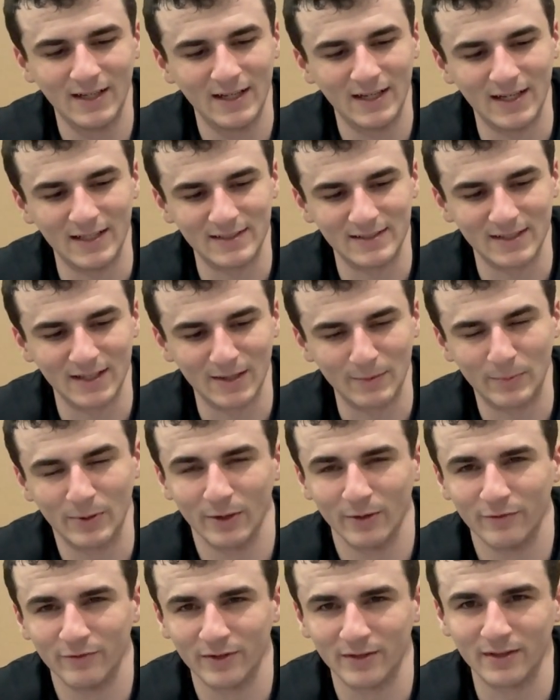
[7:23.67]
it's not
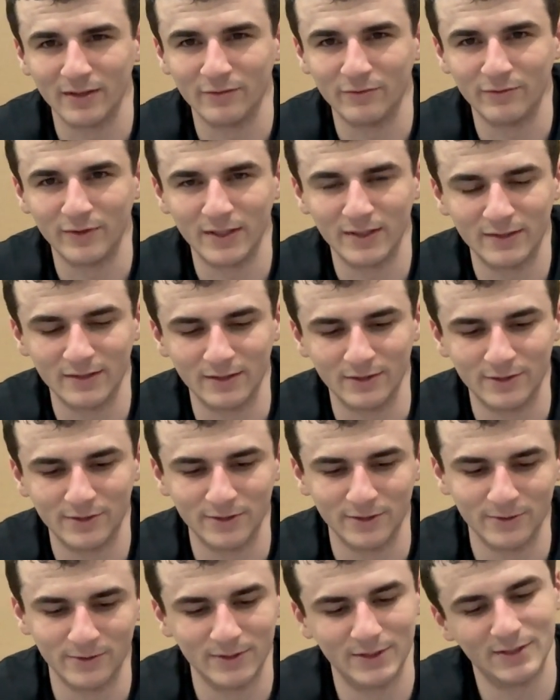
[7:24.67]
perfectly fit to the
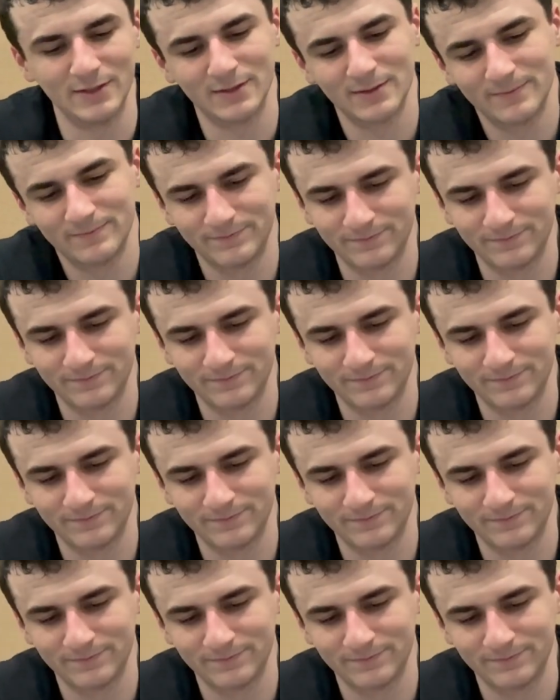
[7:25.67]
shoe, which is,